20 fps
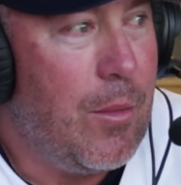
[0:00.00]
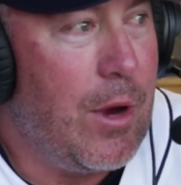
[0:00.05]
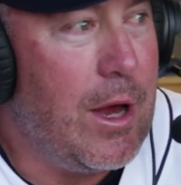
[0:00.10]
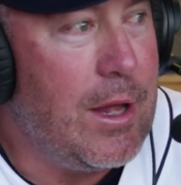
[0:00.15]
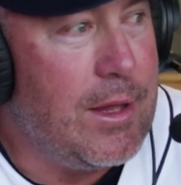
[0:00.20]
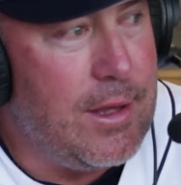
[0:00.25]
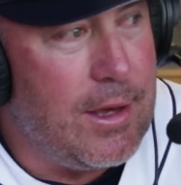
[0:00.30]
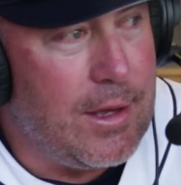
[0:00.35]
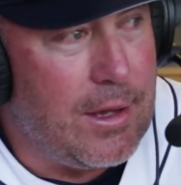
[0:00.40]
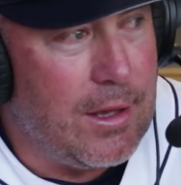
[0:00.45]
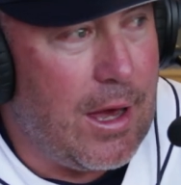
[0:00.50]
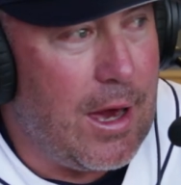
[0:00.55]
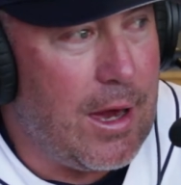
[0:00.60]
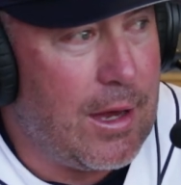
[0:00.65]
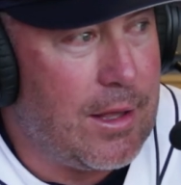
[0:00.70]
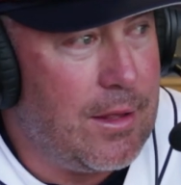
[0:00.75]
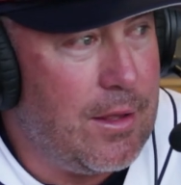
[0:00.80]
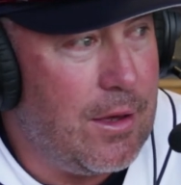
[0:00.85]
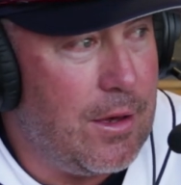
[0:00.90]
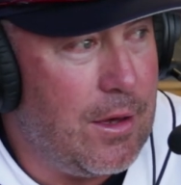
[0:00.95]
But I did
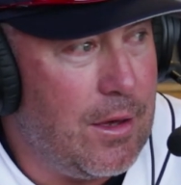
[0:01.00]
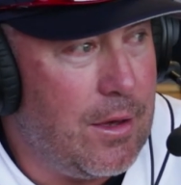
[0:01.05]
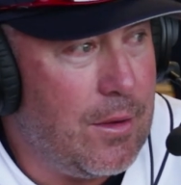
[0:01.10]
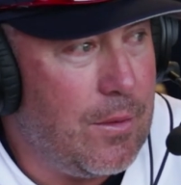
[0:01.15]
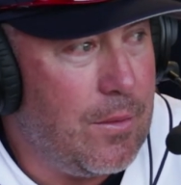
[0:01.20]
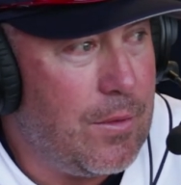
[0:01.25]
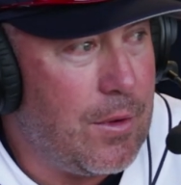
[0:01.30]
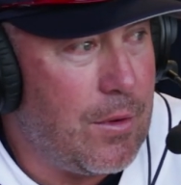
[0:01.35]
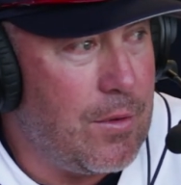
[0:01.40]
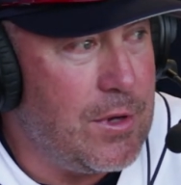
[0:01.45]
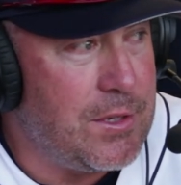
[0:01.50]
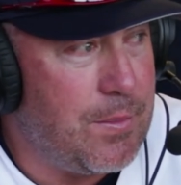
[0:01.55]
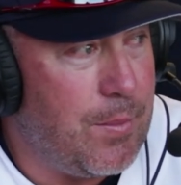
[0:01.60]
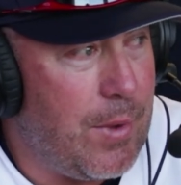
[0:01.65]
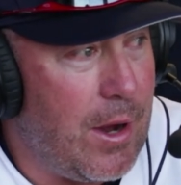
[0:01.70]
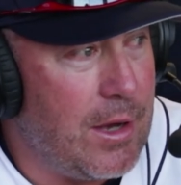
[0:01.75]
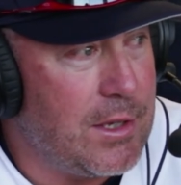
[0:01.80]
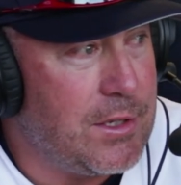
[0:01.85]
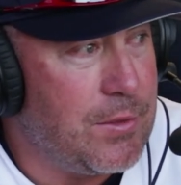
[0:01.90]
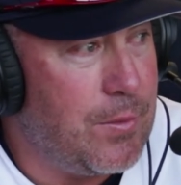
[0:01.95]
like the, the
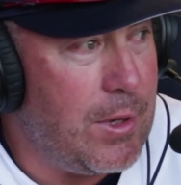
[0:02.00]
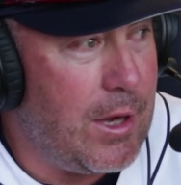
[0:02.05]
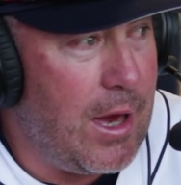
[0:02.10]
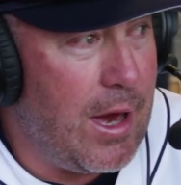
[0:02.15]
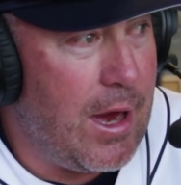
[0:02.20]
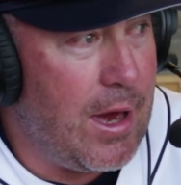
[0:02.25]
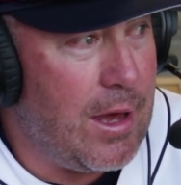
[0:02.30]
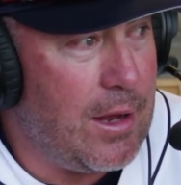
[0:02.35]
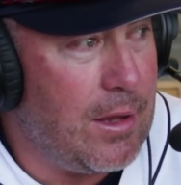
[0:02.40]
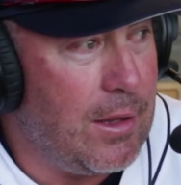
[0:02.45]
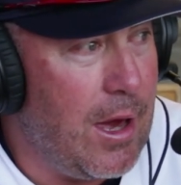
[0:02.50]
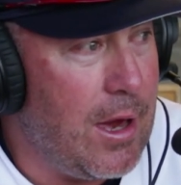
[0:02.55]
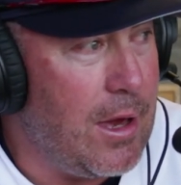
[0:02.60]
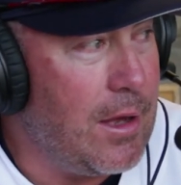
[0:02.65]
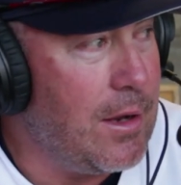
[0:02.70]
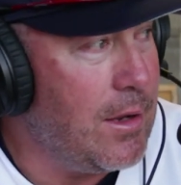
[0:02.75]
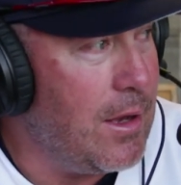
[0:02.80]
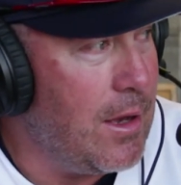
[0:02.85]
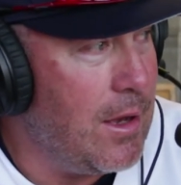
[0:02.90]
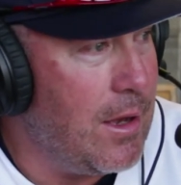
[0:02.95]
response we had
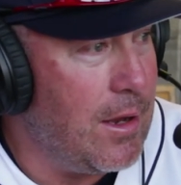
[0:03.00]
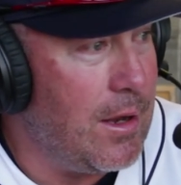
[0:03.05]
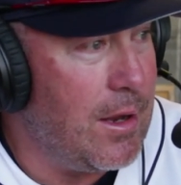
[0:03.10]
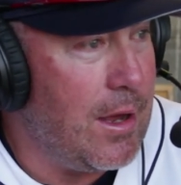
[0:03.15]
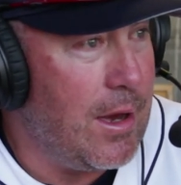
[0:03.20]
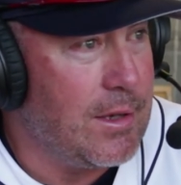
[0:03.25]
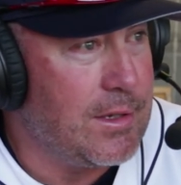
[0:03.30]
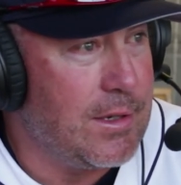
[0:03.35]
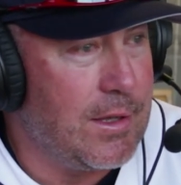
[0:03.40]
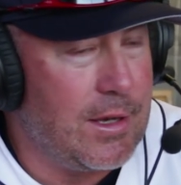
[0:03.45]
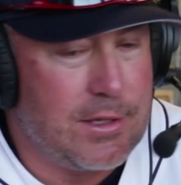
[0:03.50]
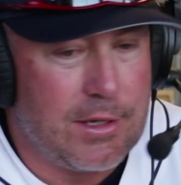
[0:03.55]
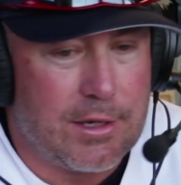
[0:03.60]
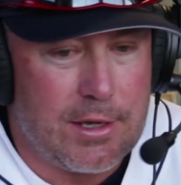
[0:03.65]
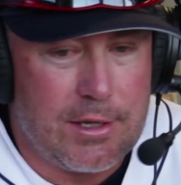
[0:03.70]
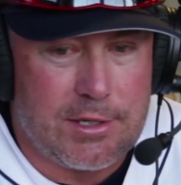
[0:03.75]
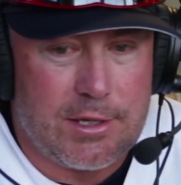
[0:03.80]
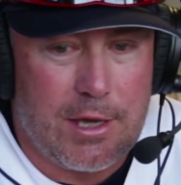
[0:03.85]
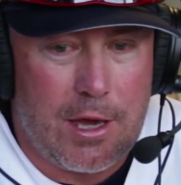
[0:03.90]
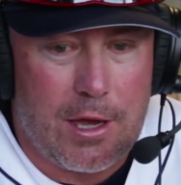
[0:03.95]
late, and uh, so that's a
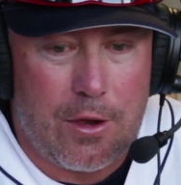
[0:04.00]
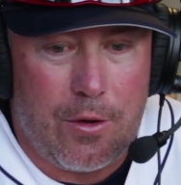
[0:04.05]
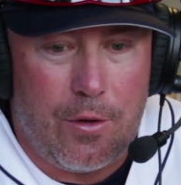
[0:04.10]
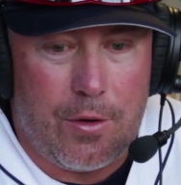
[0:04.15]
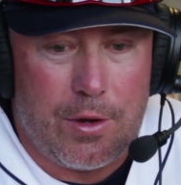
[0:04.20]
good sign